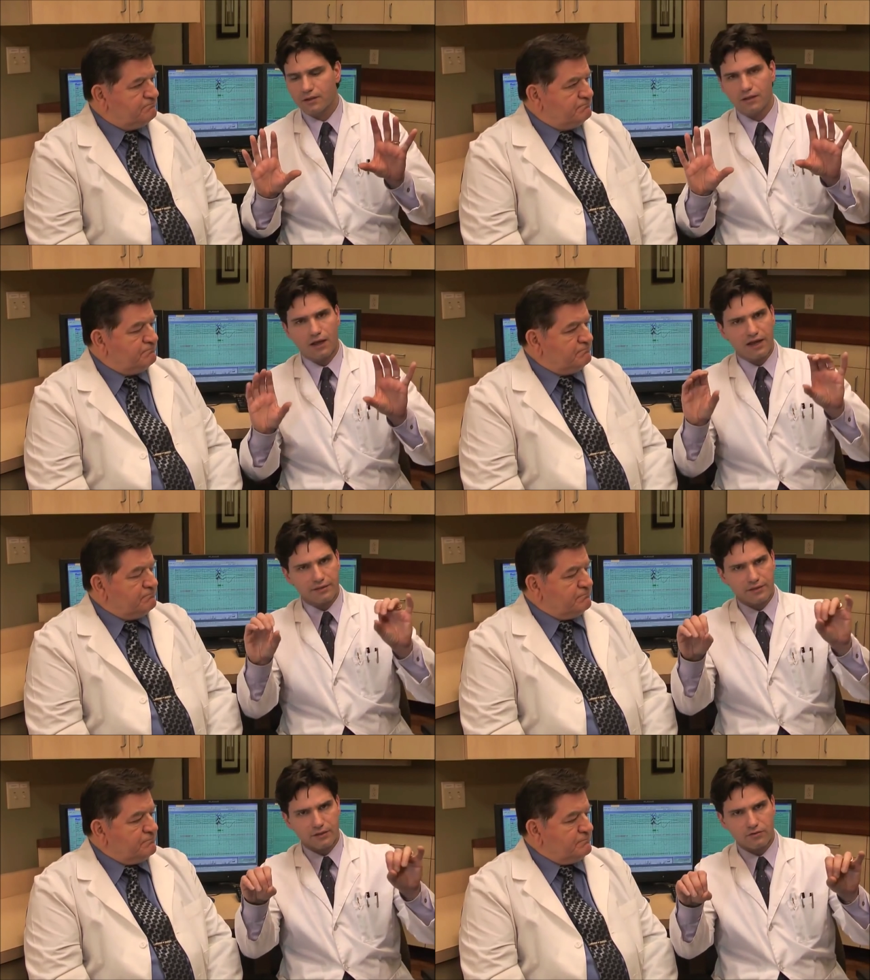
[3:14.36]

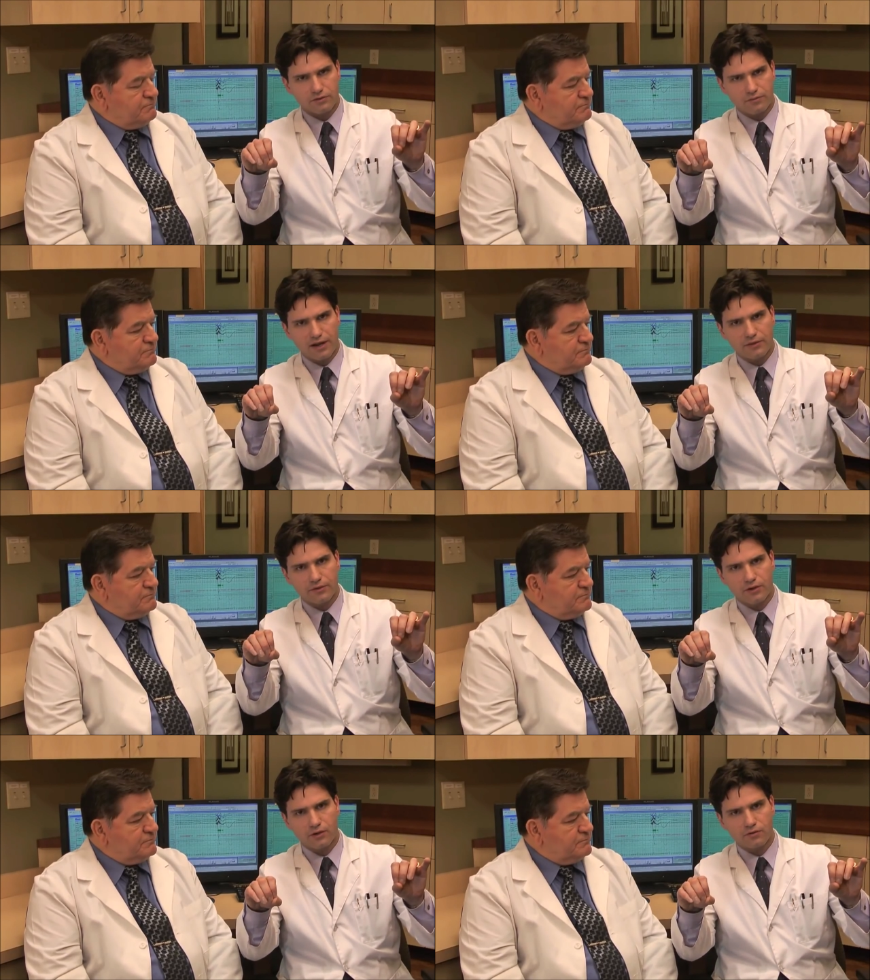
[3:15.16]
Speaker 1: cloth that goes around
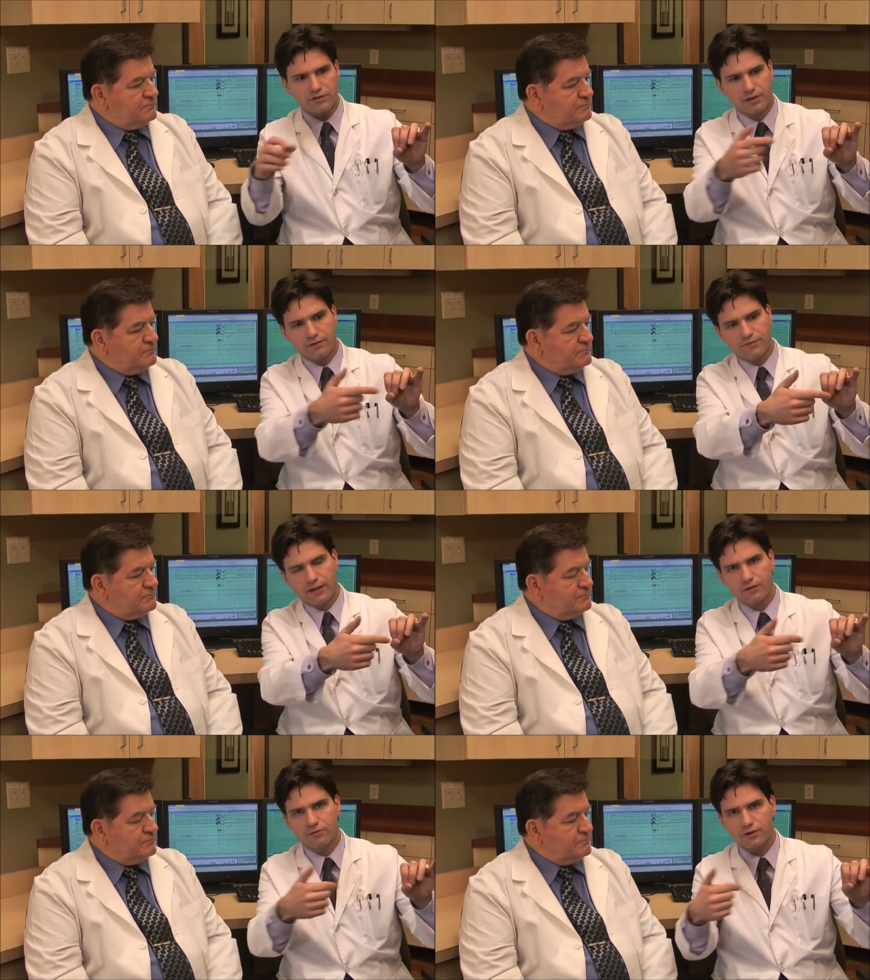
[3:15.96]
the hose. It's got a
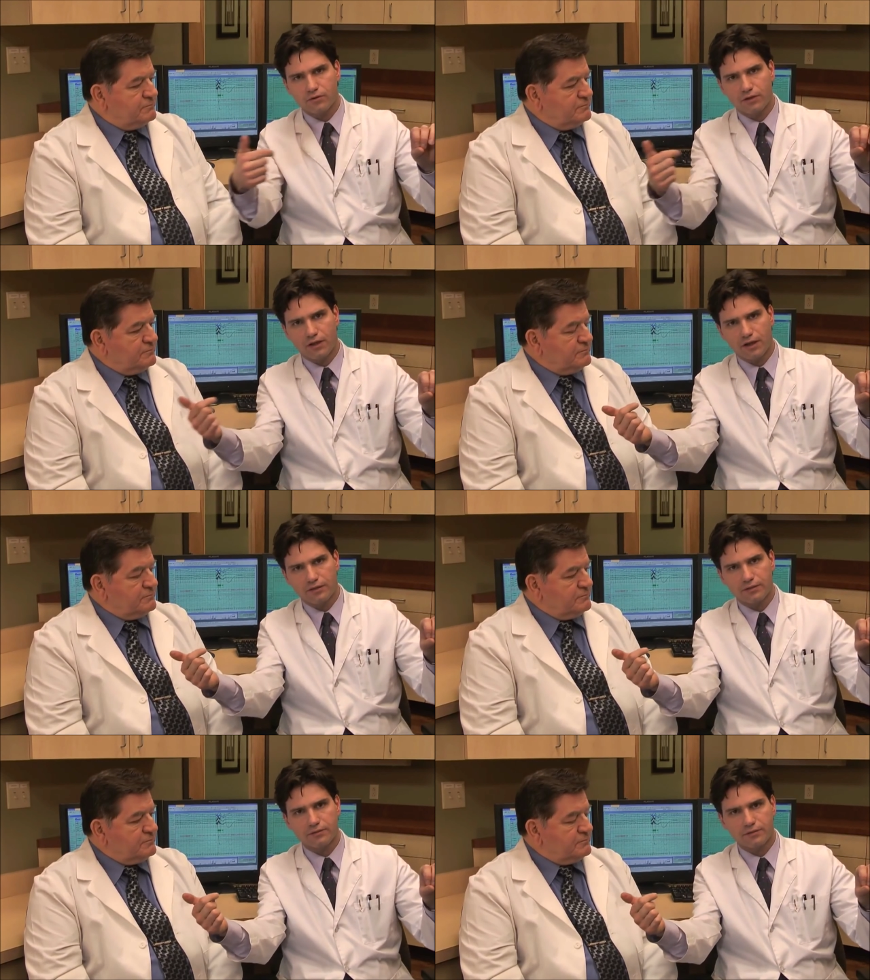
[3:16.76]
Velcro
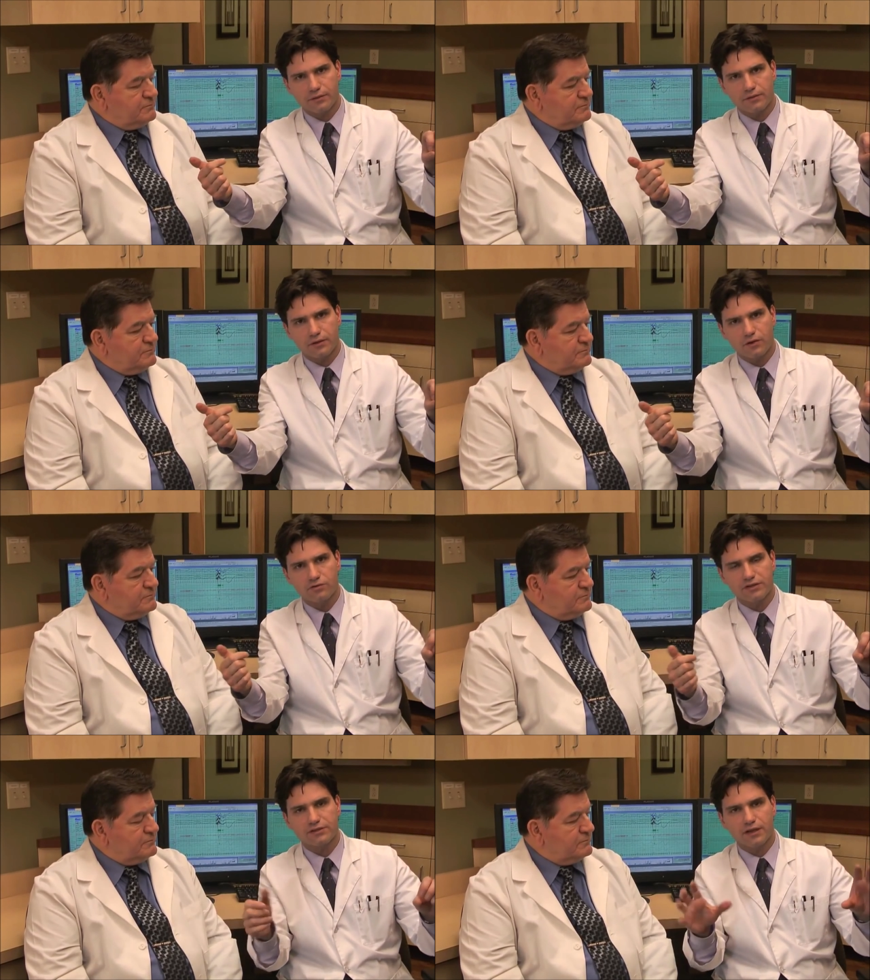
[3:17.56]
along the, the, the
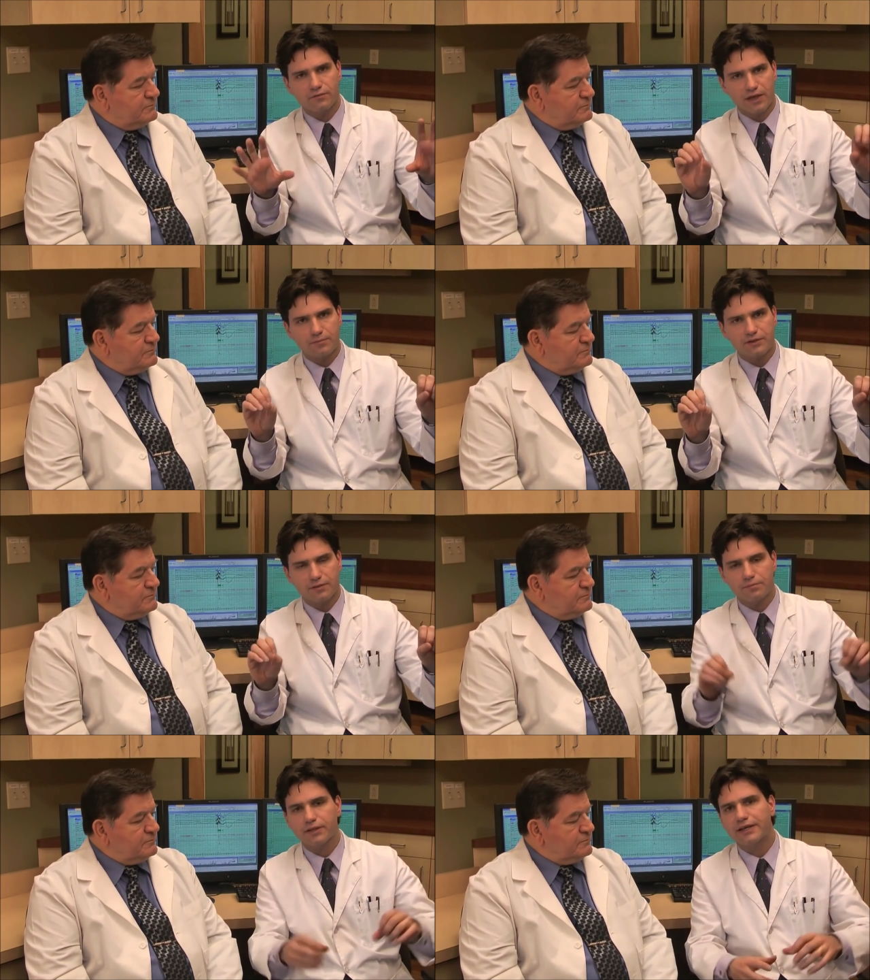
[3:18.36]
hose itself, keeps
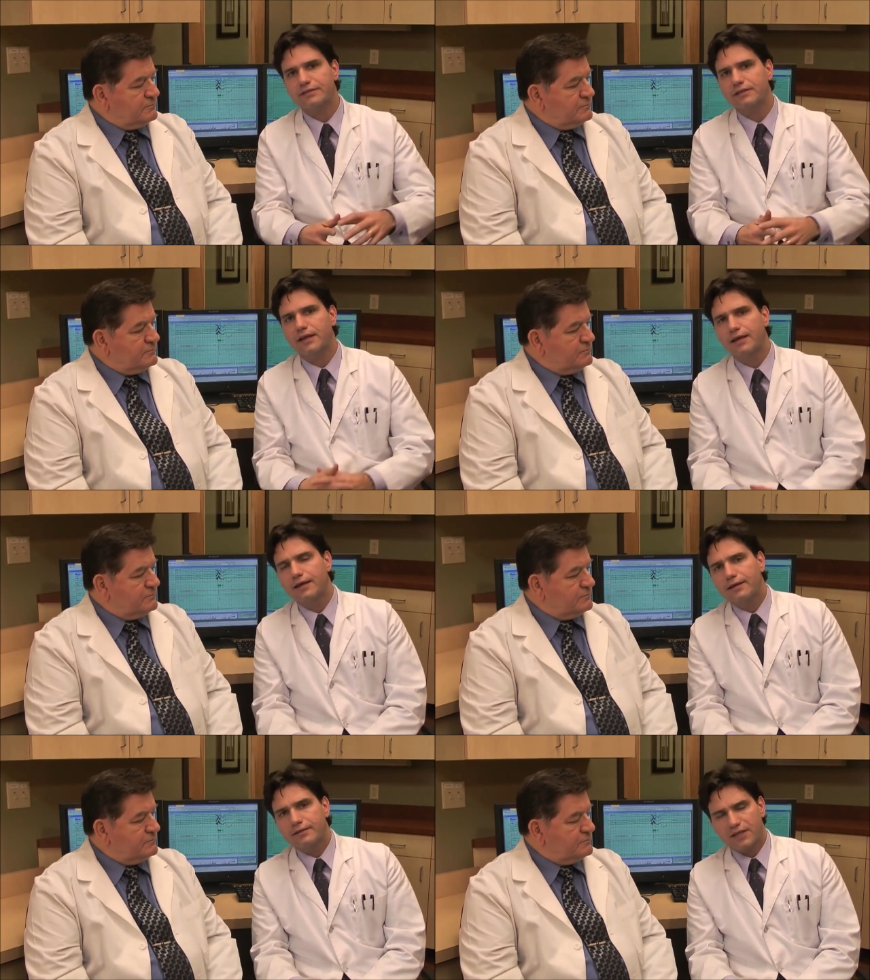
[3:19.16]
it in place.
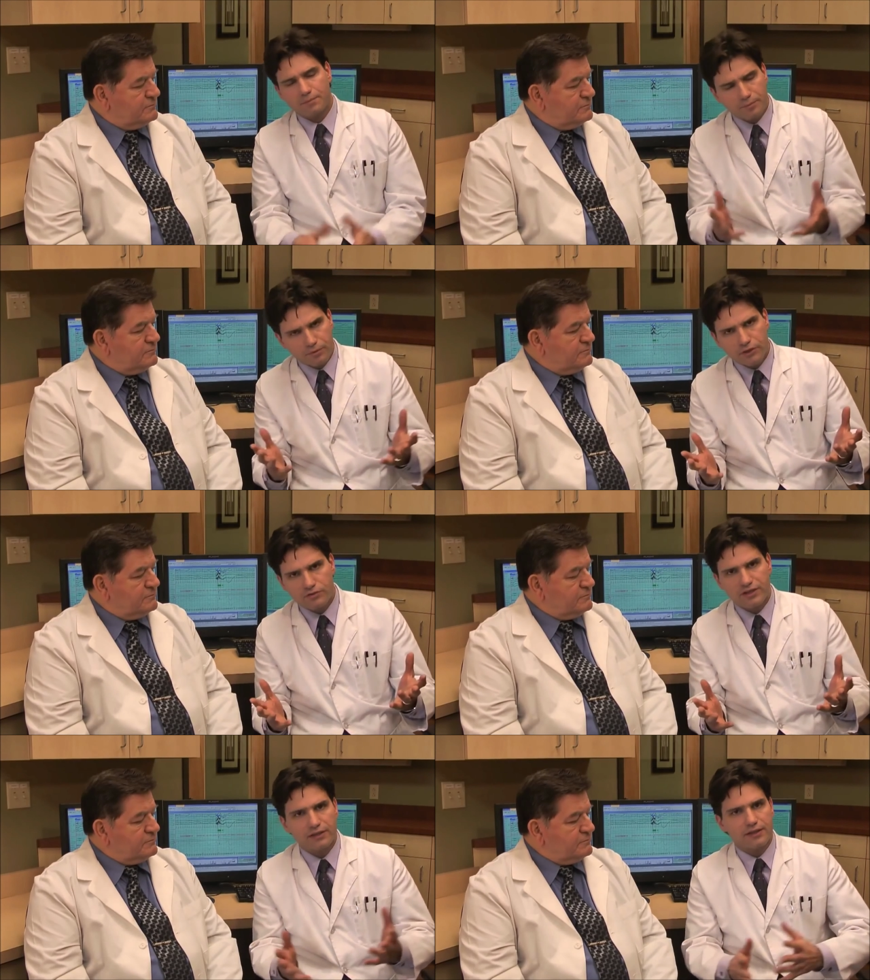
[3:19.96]
Some people
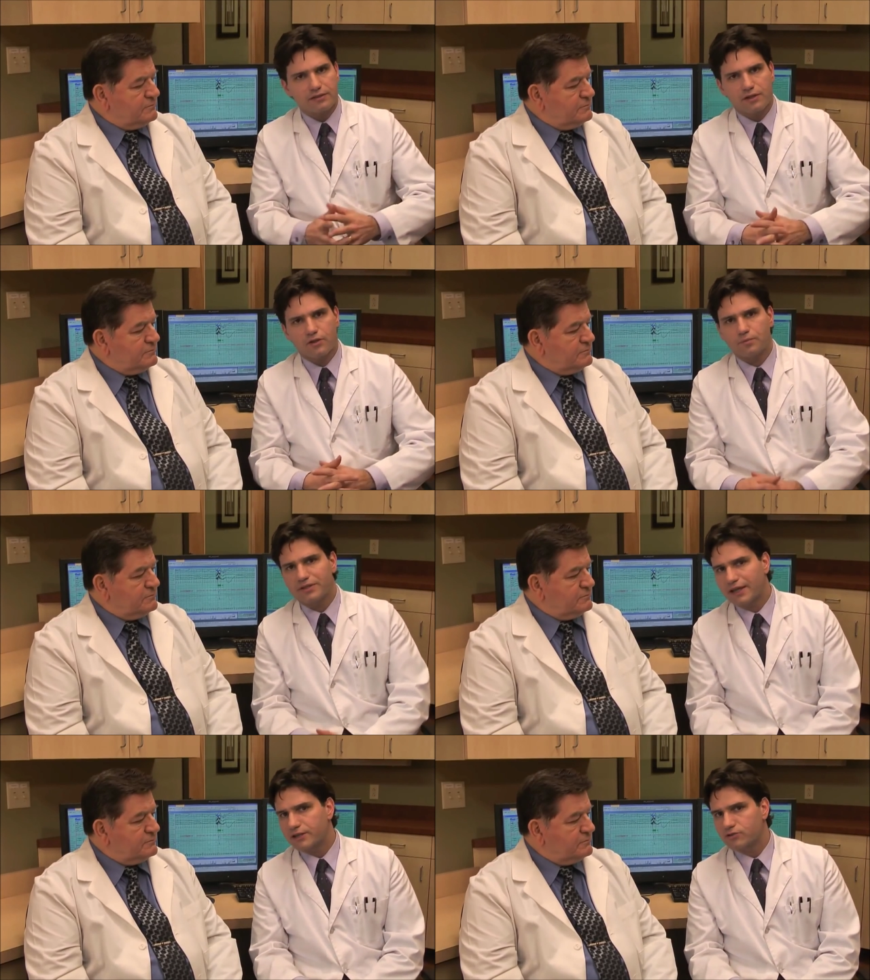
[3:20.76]
use that. That's another
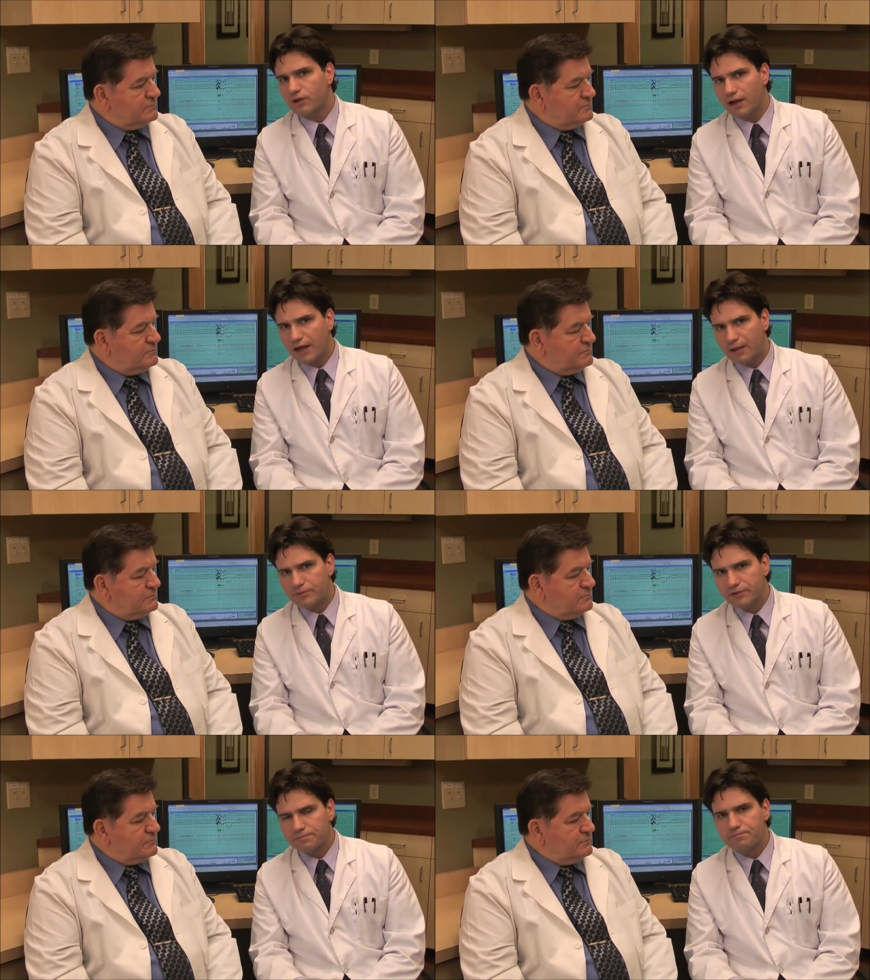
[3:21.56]
potential
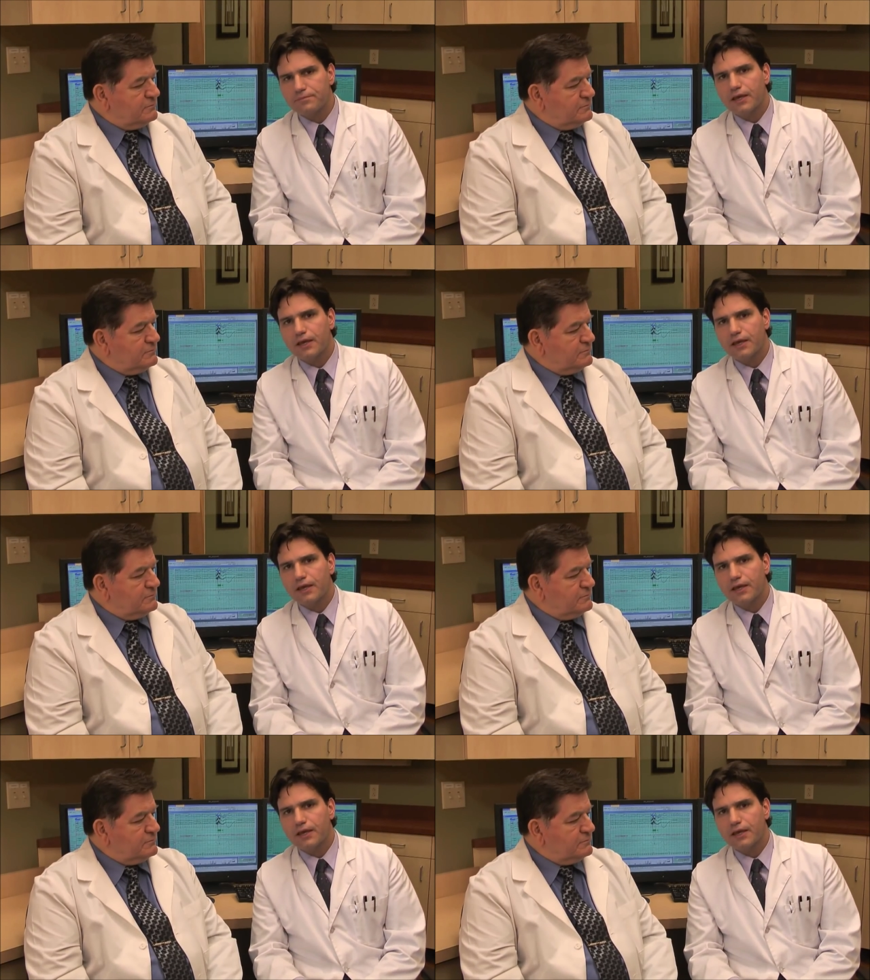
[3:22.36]
option.